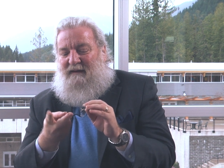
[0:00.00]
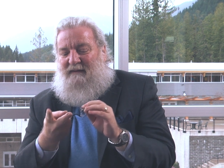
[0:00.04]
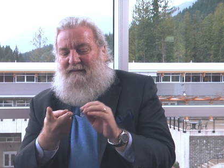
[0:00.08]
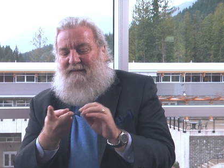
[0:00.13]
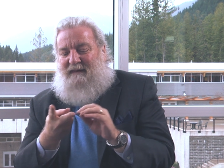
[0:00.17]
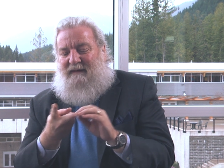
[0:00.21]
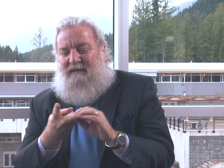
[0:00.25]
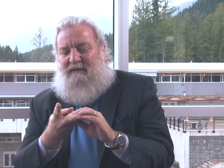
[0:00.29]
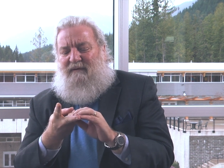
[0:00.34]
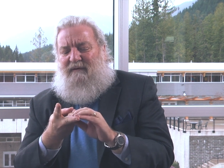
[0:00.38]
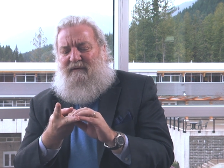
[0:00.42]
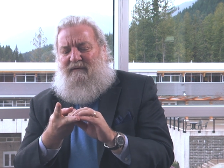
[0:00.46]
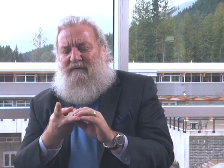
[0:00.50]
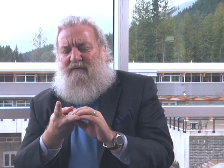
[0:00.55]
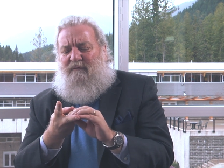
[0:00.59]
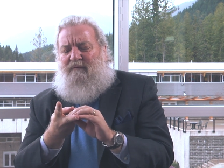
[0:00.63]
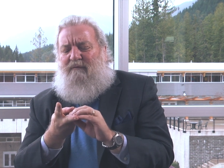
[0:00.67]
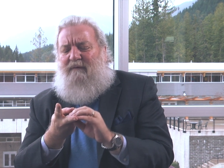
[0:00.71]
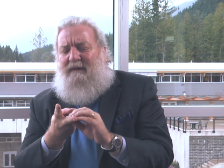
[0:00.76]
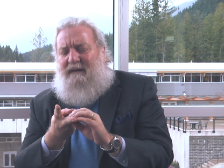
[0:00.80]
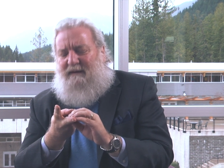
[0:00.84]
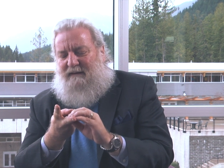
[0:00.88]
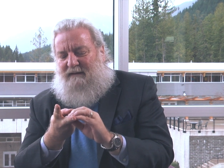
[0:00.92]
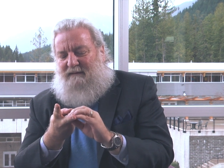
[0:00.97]
They
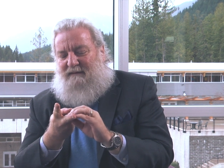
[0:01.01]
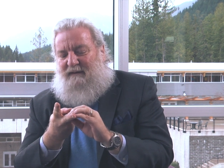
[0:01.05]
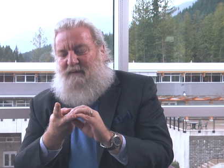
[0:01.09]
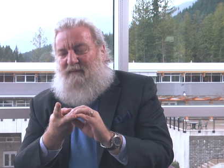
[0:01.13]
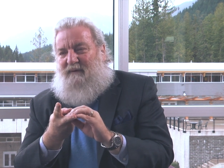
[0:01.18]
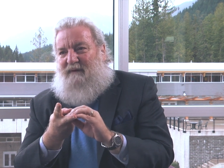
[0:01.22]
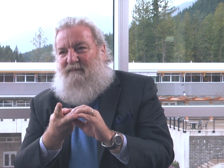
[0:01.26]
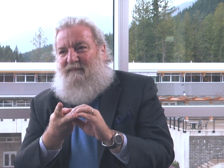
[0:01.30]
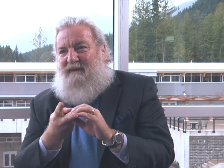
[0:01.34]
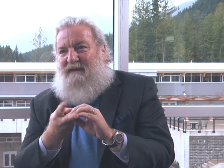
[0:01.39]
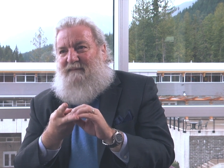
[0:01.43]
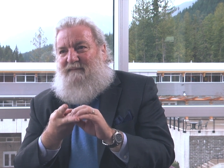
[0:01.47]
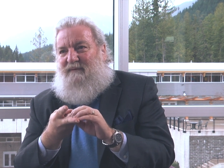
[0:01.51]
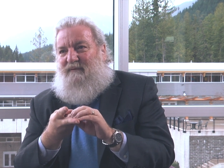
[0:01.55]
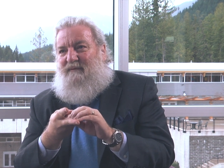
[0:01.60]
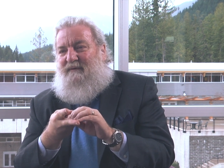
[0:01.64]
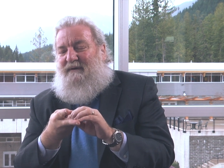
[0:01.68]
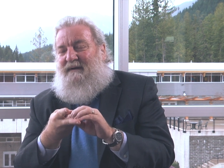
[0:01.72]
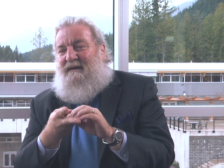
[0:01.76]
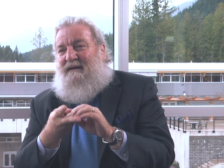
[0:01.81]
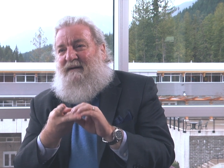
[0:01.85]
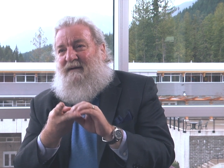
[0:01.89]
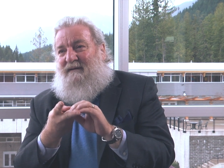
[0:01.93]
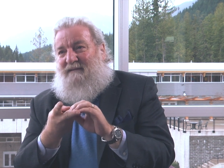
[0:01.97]
critically want people
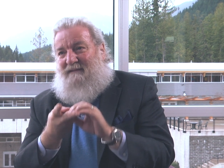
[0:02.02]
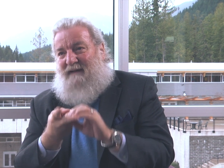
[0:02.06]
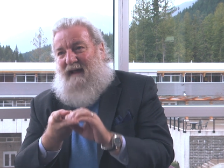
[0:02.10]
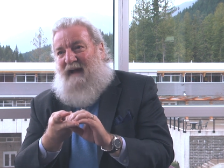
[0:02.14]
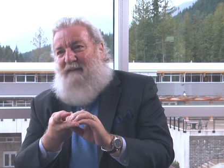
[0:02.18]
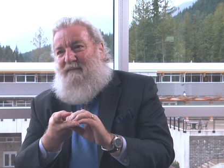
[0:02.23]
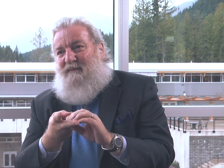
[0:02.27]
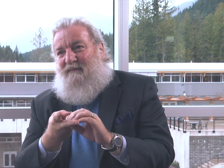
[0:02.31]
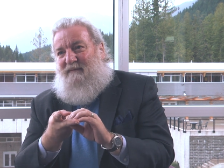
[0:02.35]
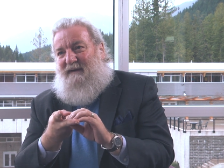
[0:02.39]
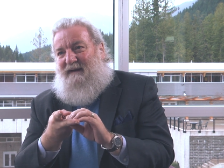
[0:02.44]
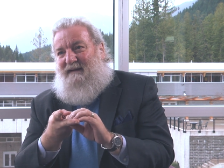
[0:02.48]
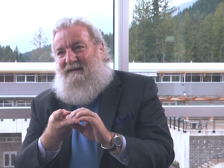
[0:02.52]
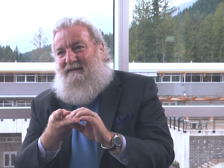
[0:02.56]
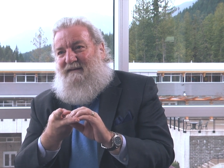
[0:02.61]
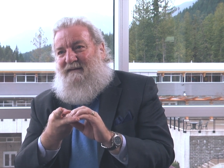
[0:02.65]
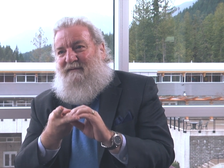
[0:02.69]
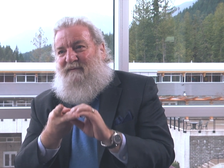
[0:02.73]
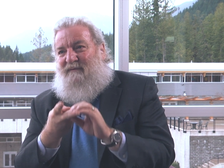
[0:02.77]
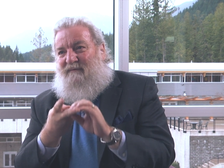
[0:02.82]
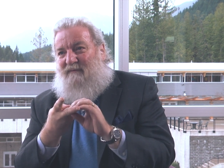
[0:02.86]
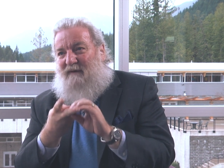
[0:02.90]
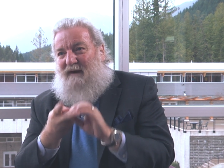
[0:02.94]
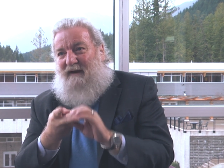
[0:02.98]
who can collaborate
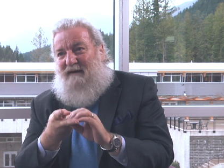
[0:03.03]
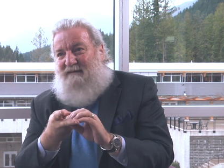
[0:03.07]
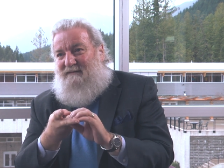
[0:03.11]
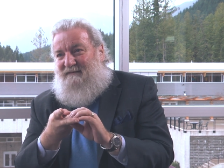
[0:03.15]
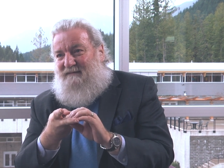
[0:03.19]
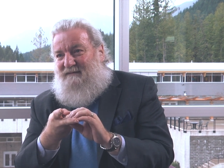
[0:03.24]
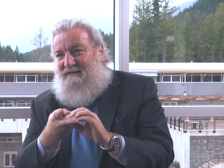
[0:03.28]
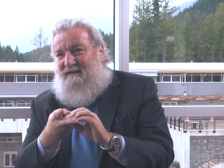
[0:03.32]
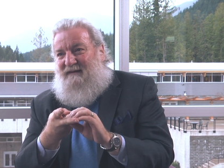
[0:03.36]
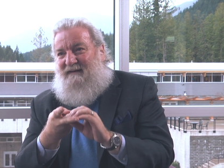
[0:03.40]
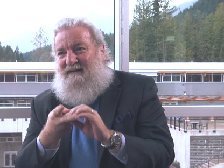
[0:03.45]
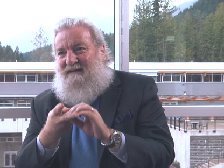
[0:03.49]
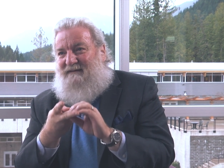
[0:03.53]
across